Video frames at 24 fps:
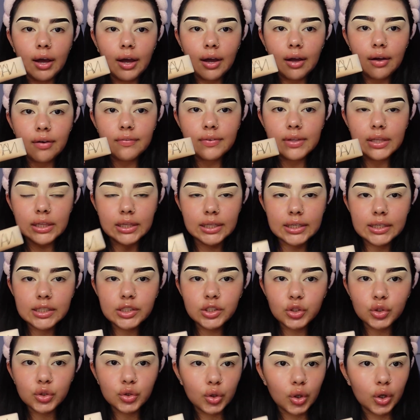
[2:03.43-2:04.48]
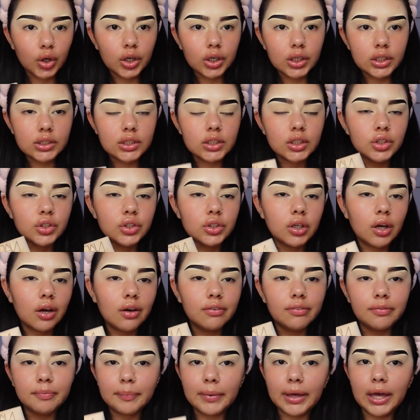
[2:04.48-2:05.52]
have this NARS
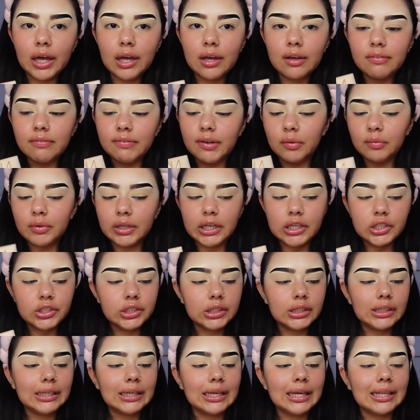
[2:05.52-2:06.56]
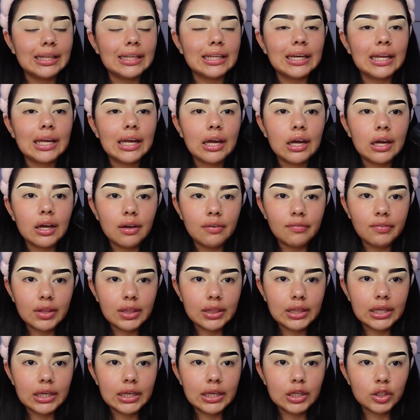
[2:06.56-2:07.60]
Soft Matte Foundation, and then I have
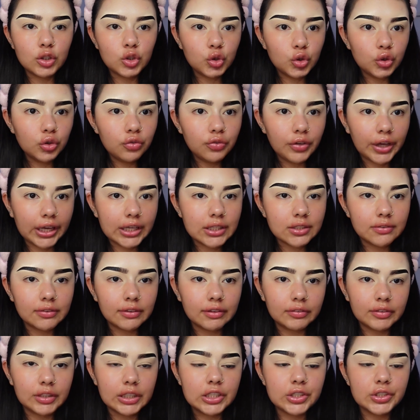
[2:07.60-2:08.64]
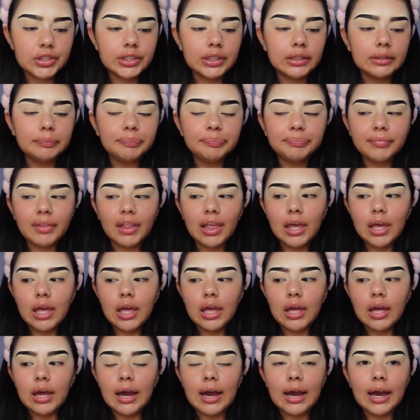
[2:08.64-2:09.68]
the Too Faced Foundation.
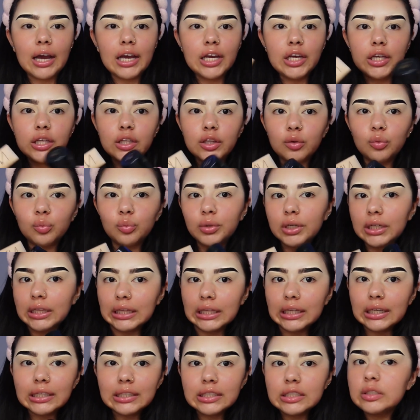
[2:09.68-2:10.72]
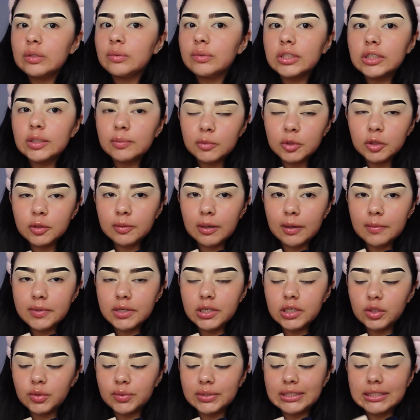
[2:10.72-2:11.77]
I would think this one's the most popular
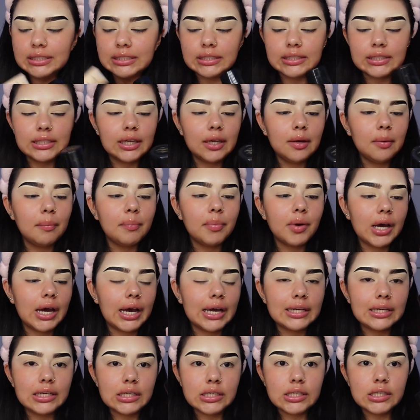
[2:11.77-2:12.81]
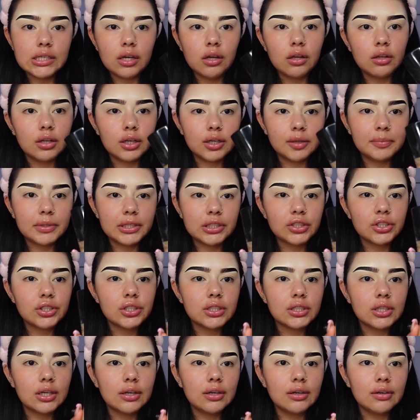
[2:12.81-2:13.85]
in 2016, but I did see a lot of
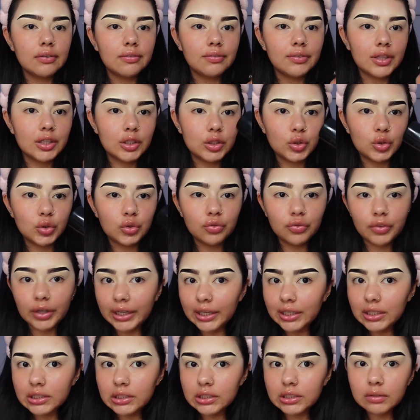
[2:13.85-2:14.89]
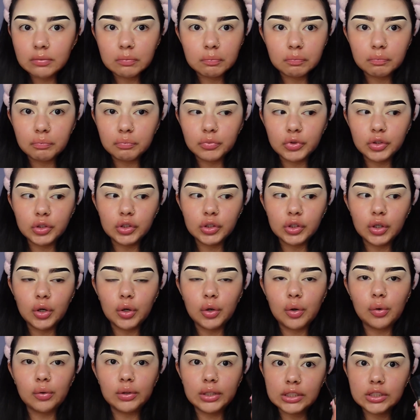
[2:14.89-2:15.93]
pictures of the Too Faced,
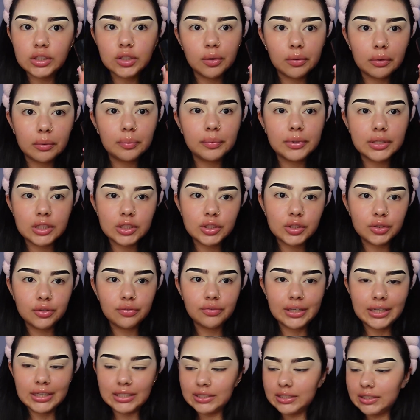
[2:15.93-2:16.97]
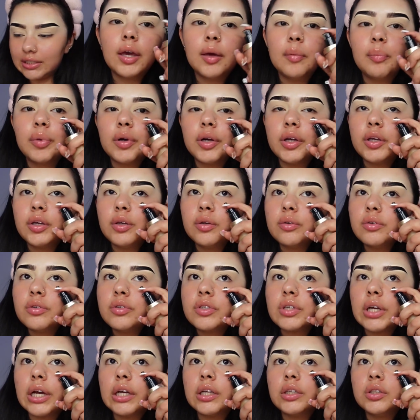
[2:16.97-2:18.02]
so let's go in with the Too Faced. Okay, per
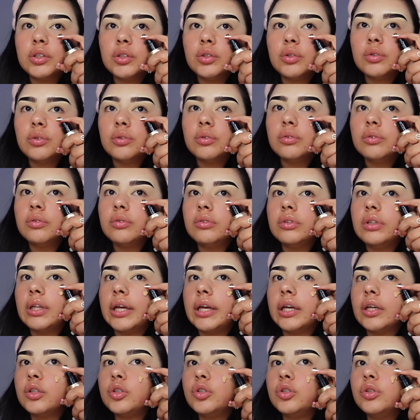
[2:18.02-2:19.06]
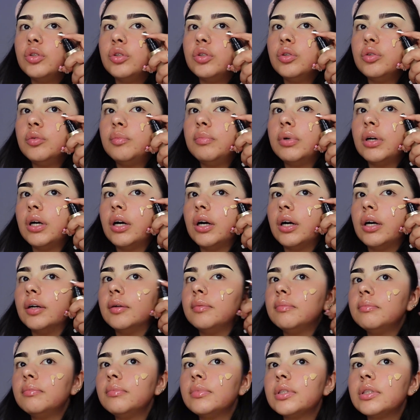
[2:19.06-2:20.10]
usual, I do like 2
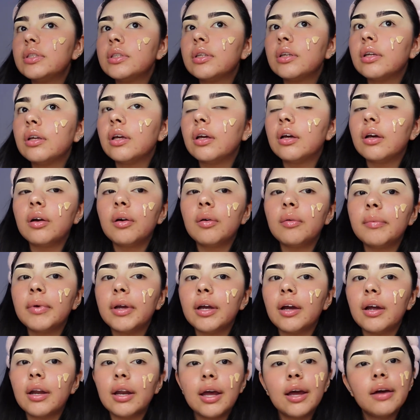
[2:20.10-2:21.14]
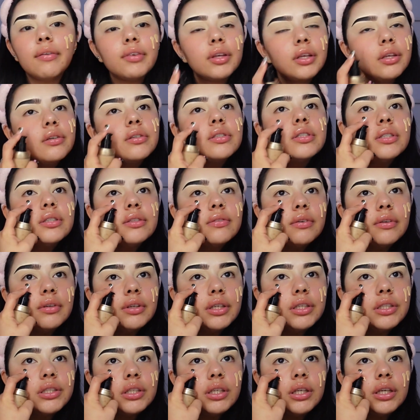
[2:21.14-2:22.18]
pumps. Oh my god, I haven't used this
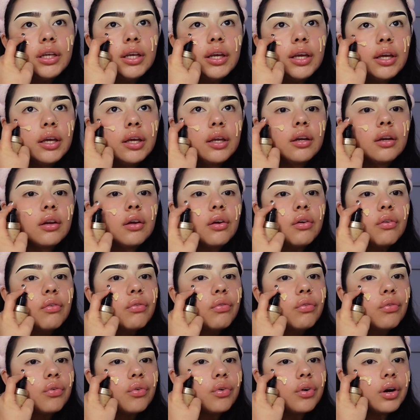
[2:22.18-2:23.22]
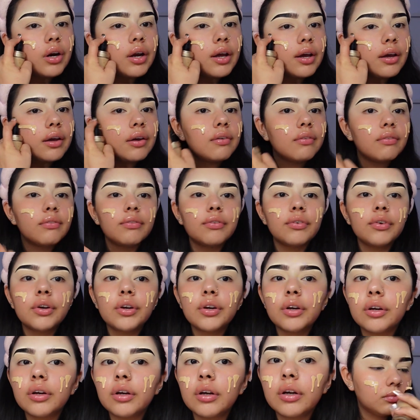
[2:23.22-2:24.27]
foundation in
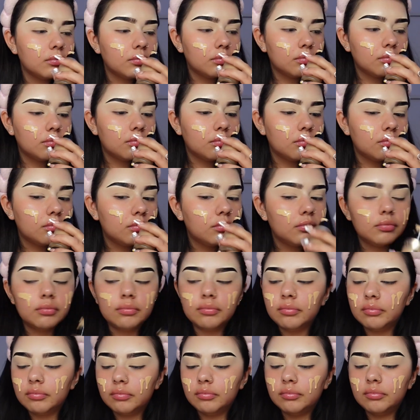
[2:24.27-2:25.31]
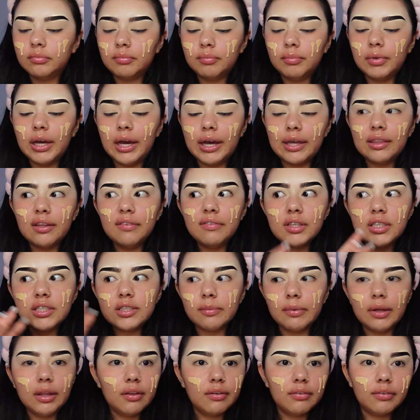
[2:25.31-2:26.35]
forever, but I love the
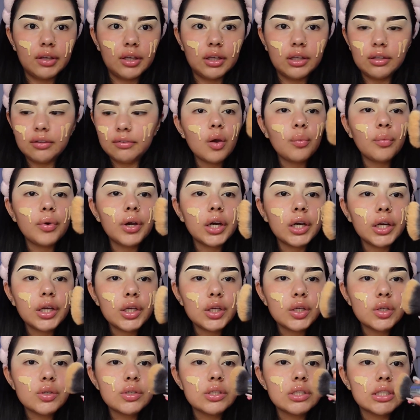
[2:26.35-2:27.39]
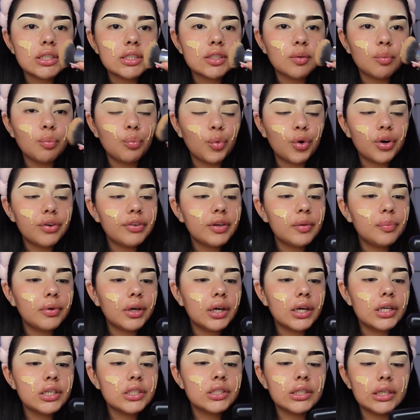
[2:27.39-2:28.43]
smell of it. We're gonna use this Morphe
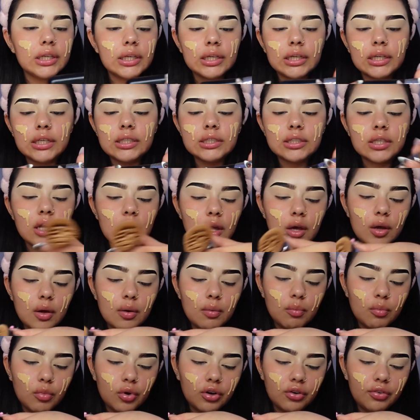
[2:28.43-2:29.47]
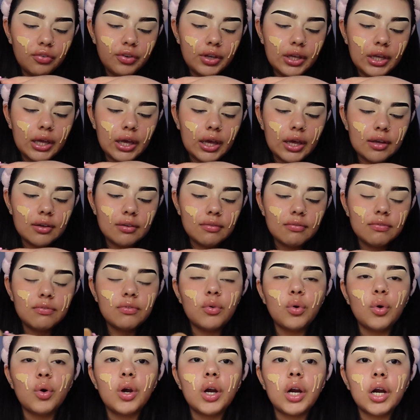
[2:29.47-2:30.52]
brush. It is Morphe
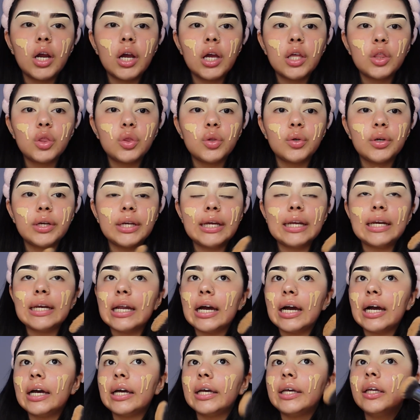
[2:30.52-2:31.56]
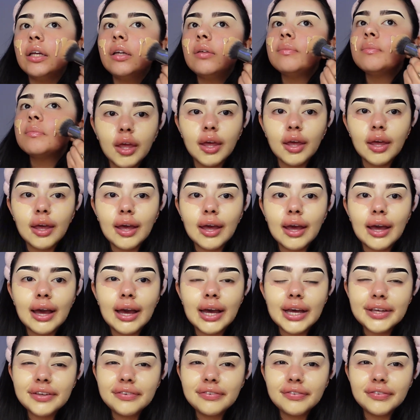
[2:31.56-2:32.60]
M439.
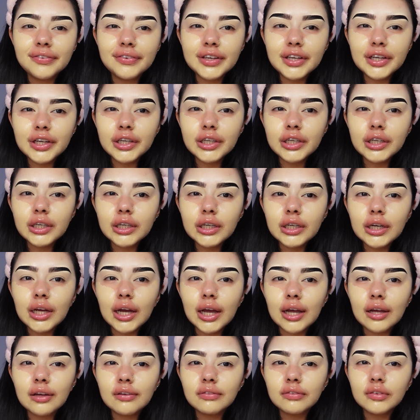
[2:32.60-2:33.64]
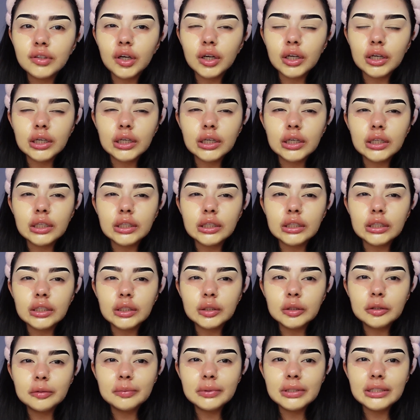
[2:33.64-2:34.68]
I fear I've gotten a
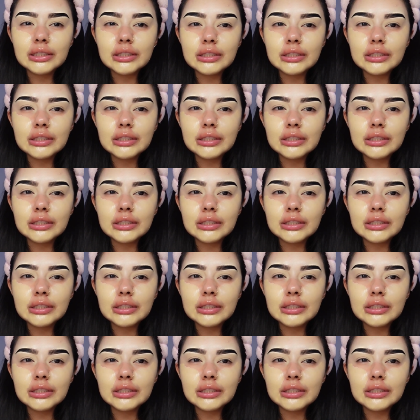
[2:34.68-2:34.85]
little bit